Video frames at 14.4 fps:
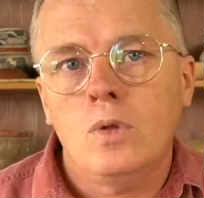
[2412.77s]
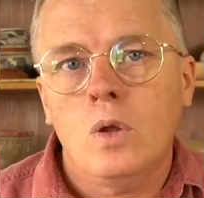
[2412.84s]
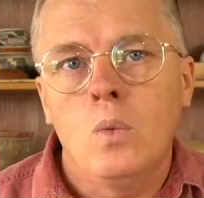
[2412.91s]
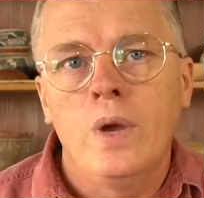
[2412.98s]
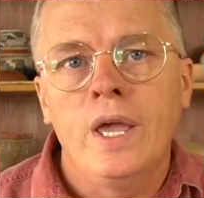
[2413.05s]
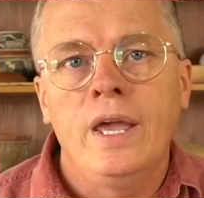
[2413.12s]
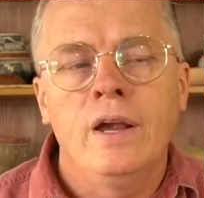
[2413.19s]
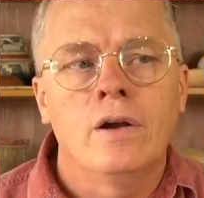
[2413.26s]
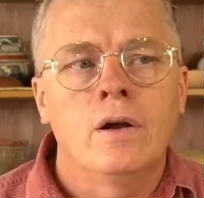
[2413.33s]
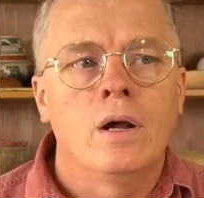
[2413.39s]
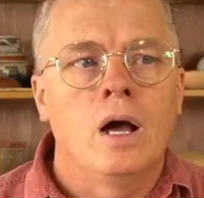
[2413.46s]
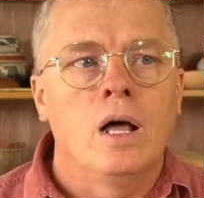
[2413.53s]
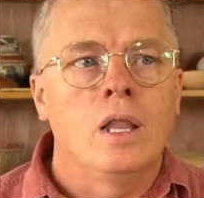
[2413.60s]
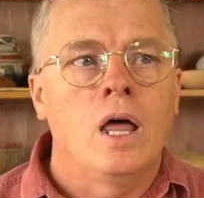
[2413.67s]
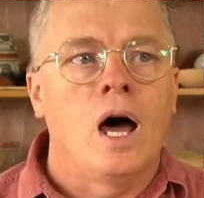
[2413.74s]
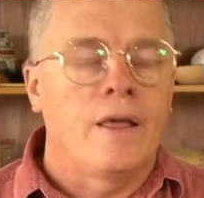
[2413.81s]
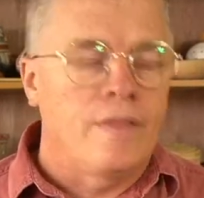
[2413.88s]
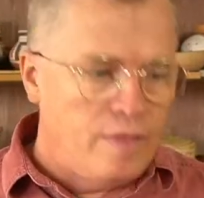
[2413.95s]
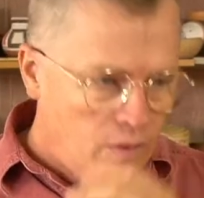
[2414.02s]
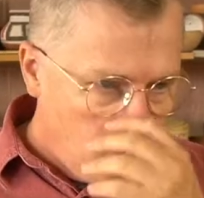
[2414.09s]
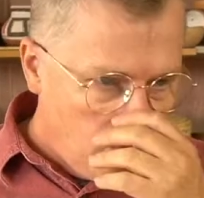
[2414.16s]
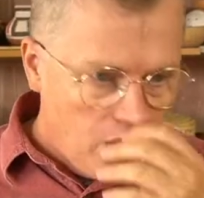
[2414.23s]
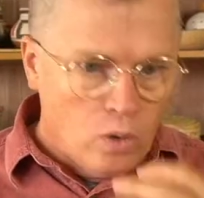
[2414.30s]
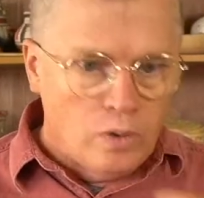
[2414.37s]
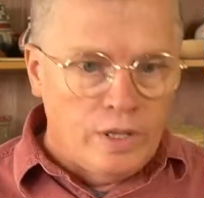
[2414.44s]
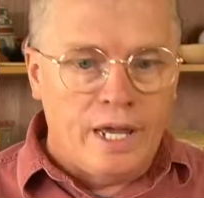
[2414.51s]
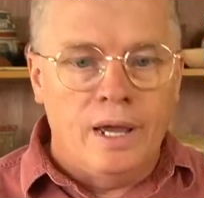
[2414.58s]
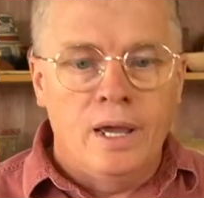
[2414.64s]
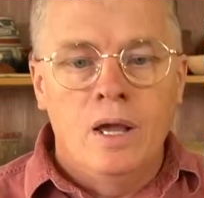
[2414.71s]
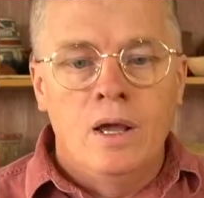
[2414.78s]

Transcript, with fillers: we hear a lot of we only